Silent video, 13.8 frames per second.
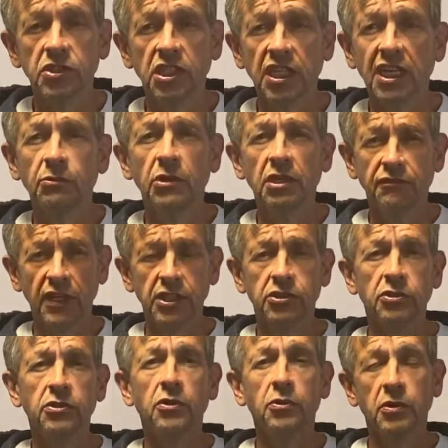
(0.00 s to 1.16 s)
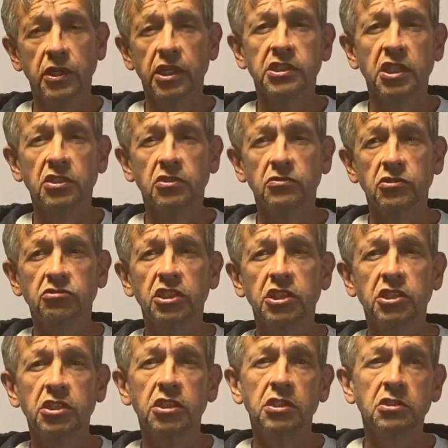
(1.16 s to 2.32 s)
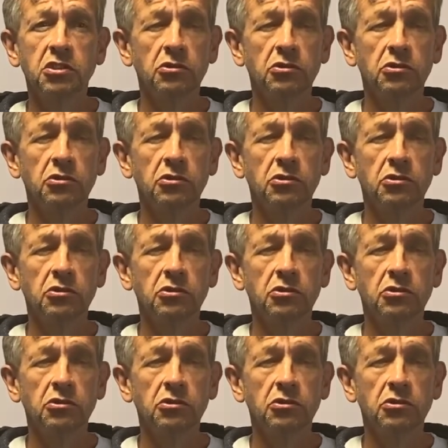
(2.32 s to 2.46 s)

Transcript: and that will affect your organisational structures,